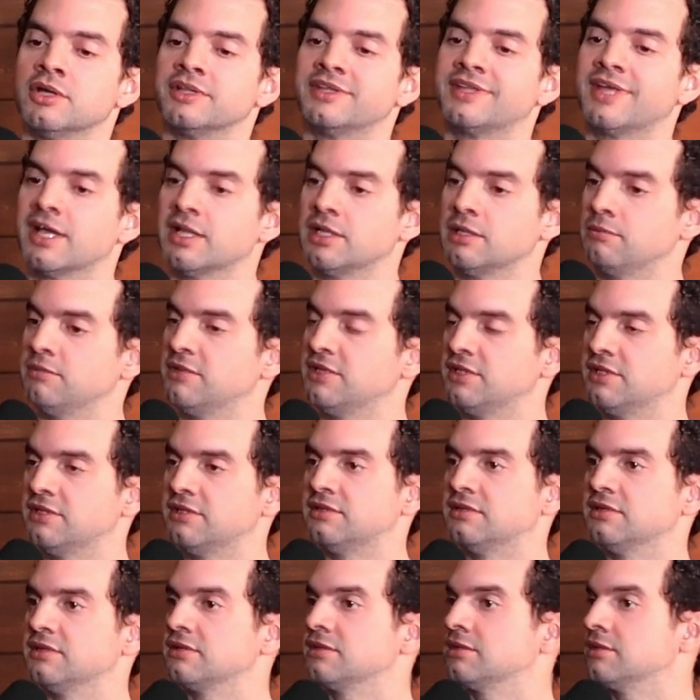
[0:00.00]
telling me these
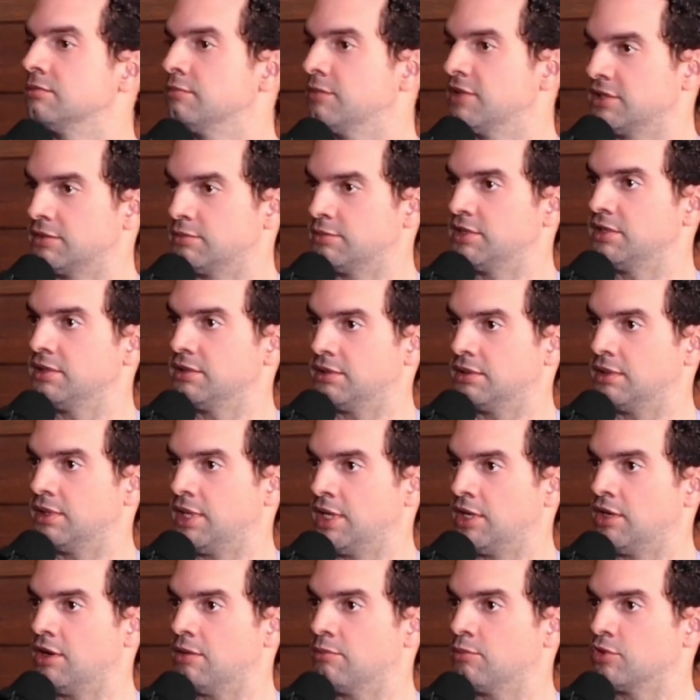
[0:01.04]
things, it makes me a
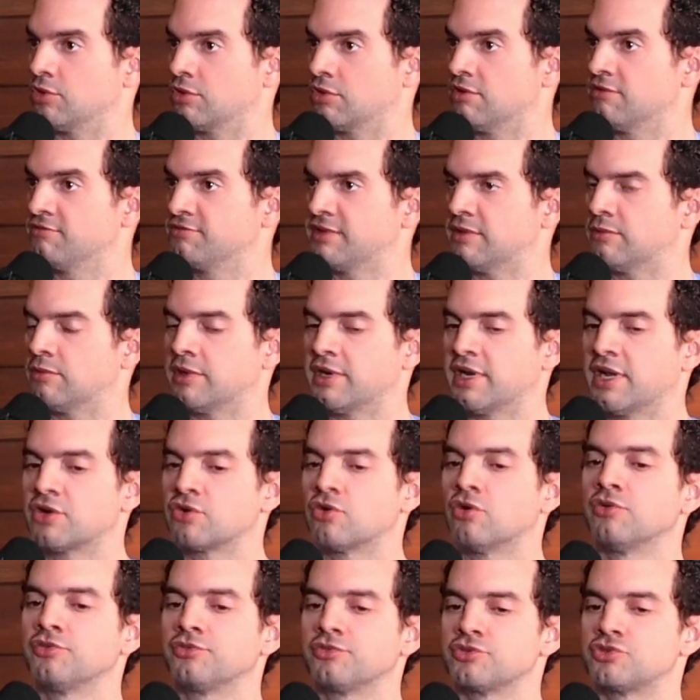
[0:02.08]
lot more comfortable. And I
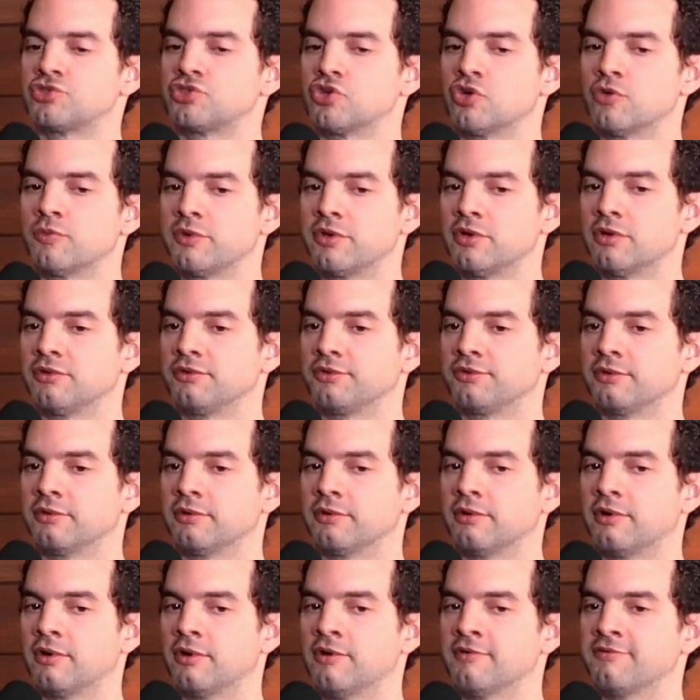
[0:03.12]
also show me
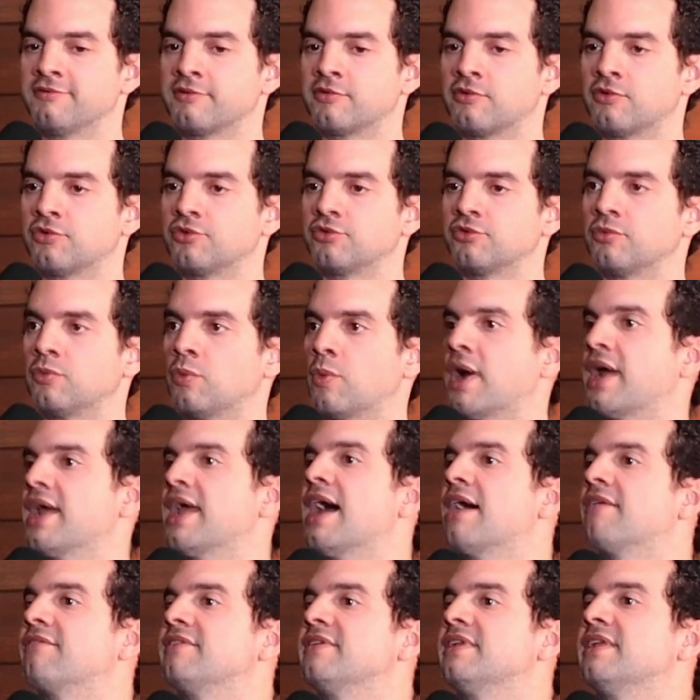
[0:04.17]
also, of course, why I
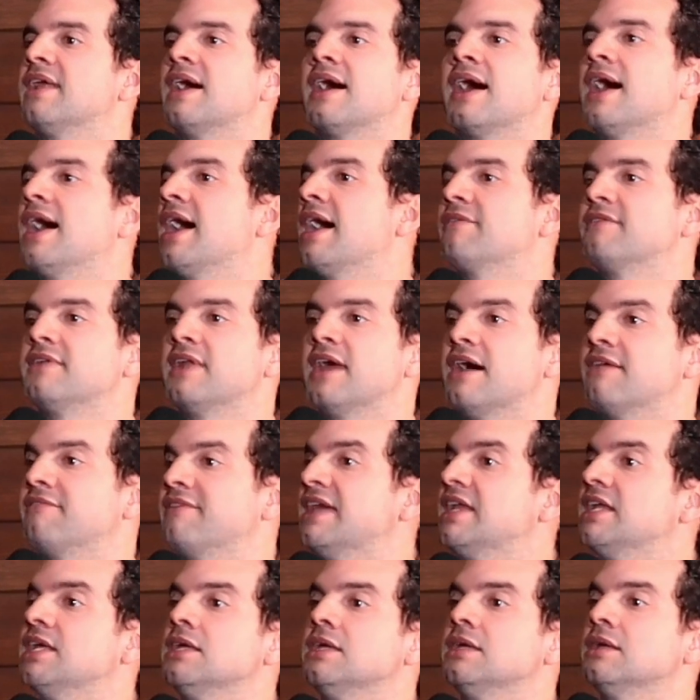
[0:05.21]
haven't have
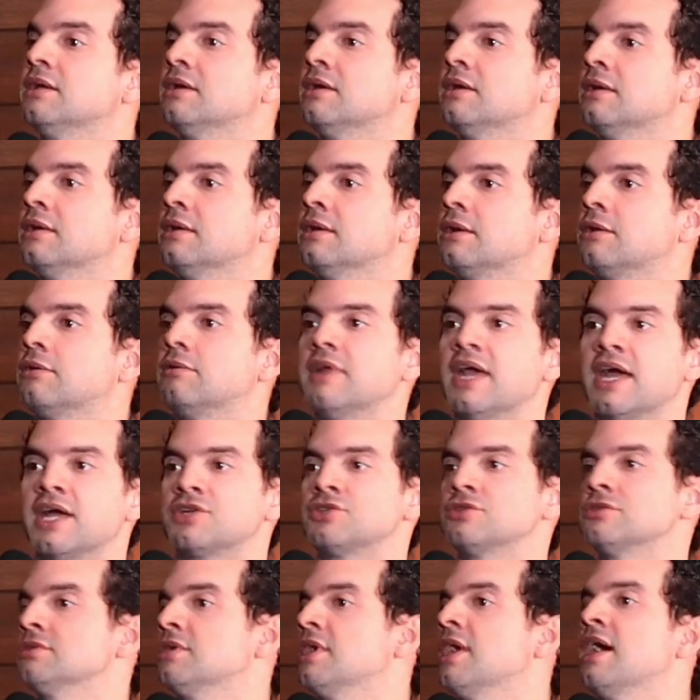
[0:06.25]
any
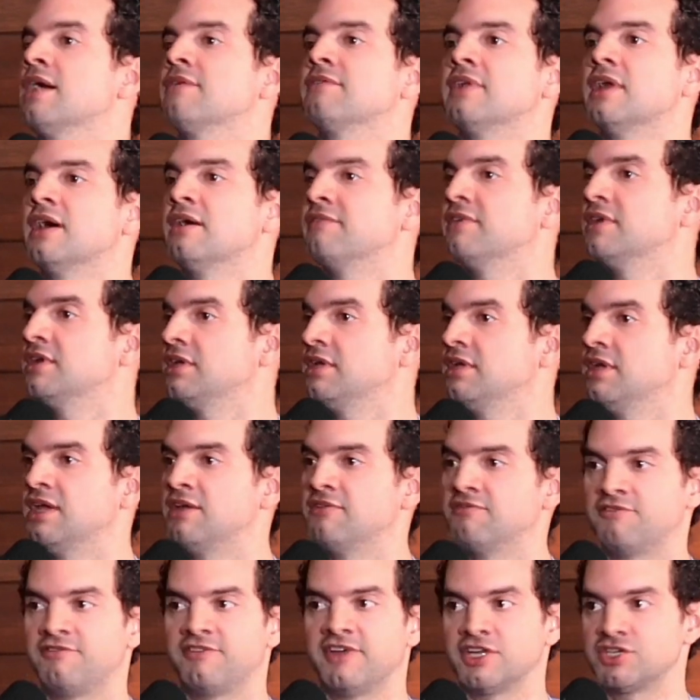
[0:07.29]
reaction. I haven't have any
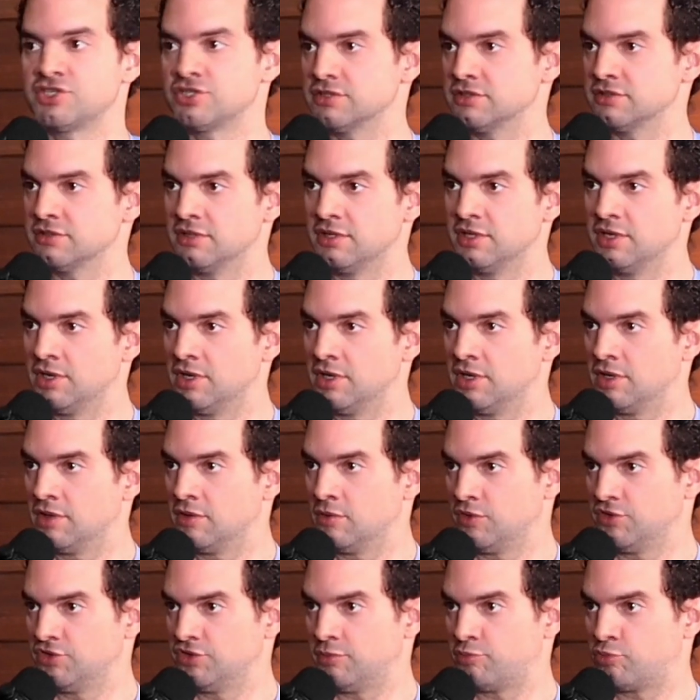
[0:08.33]
infection
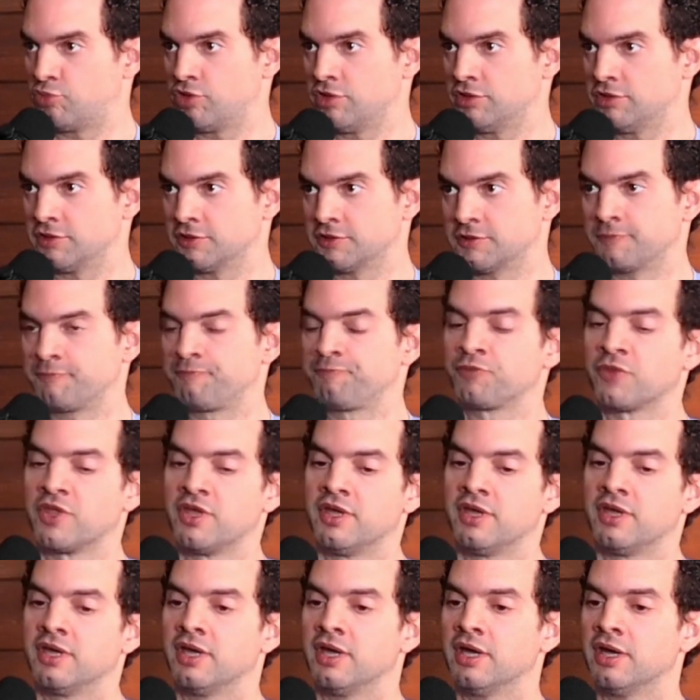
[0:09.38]
with the product.
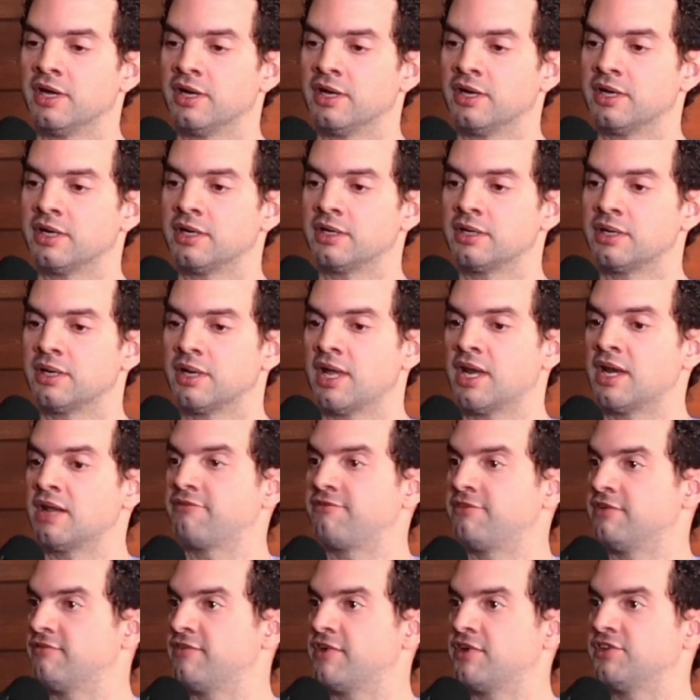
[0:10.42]
And I
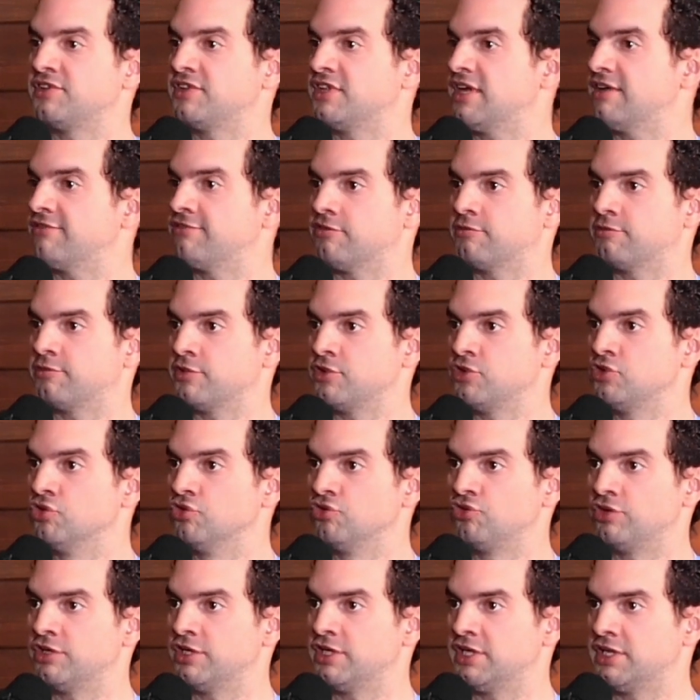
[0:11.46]
feel very safe of
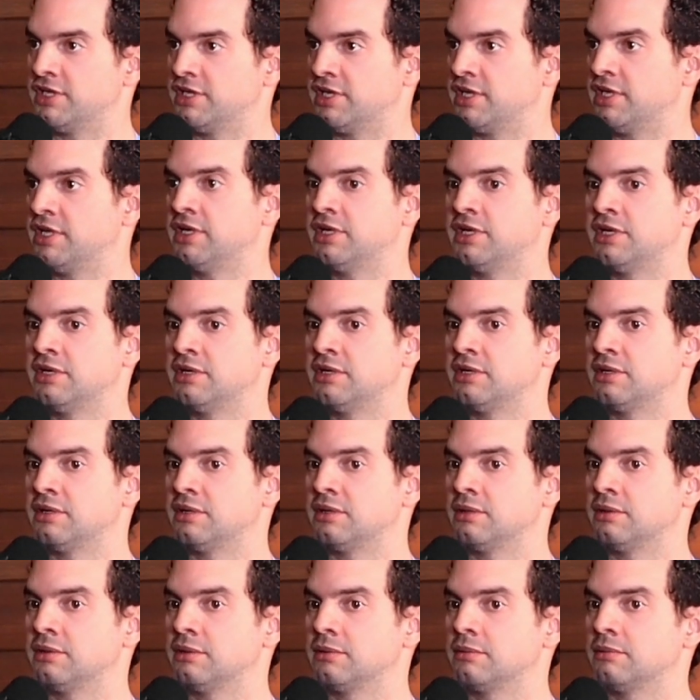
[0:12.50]
using it
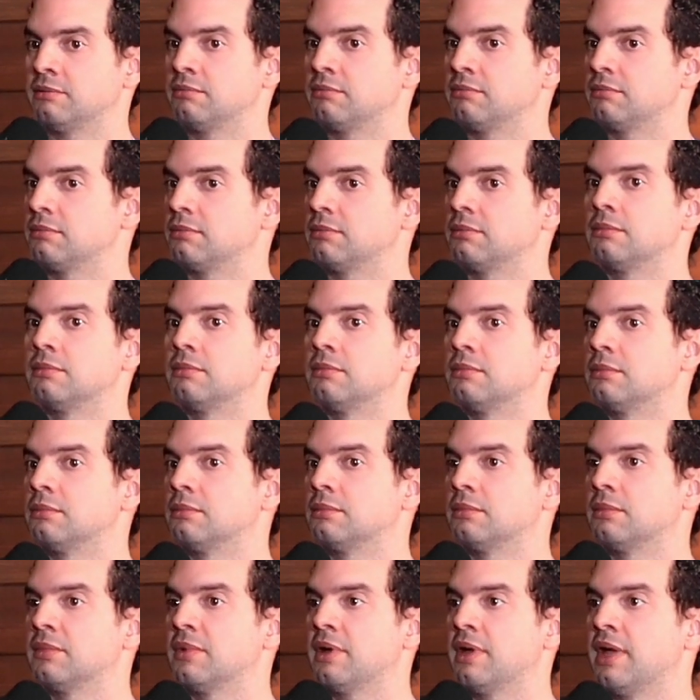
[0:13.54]
in
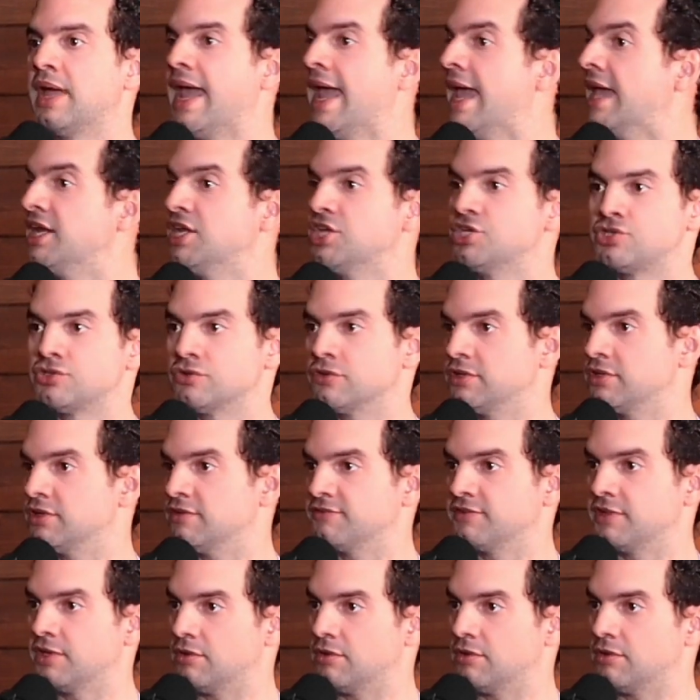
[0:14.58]
any joint of the